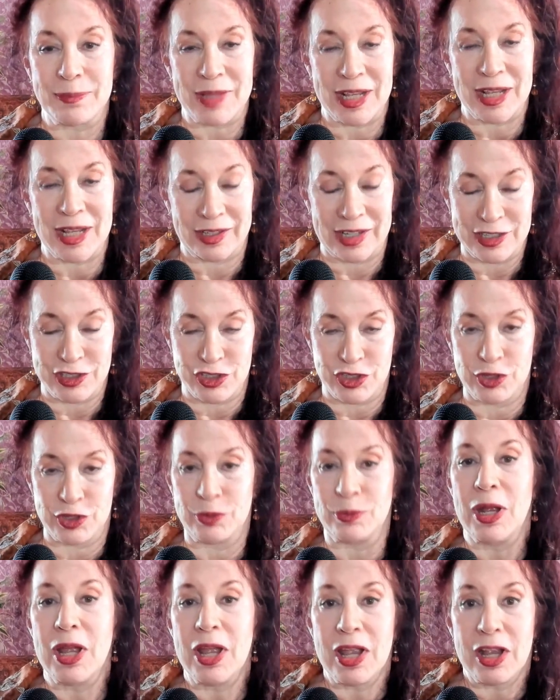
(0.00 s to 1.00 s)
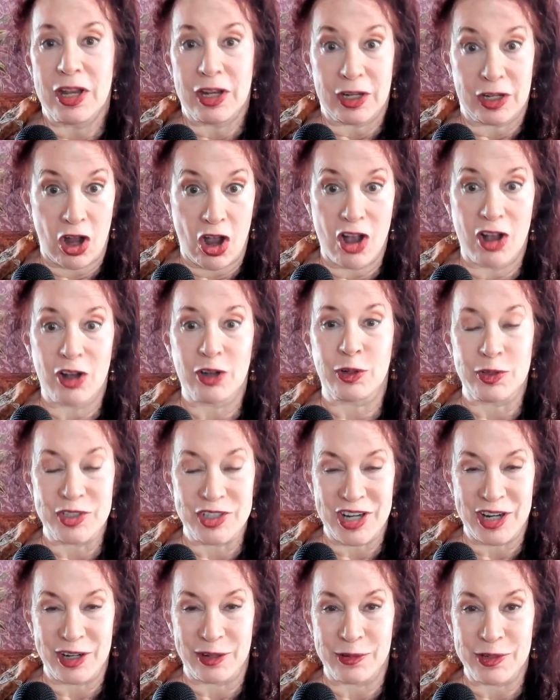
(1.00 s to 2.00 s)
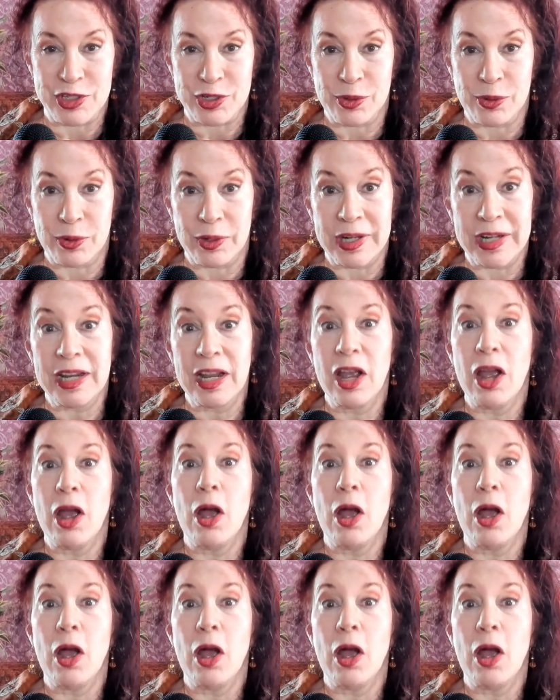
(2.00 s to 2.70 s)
that lets you conquer territory,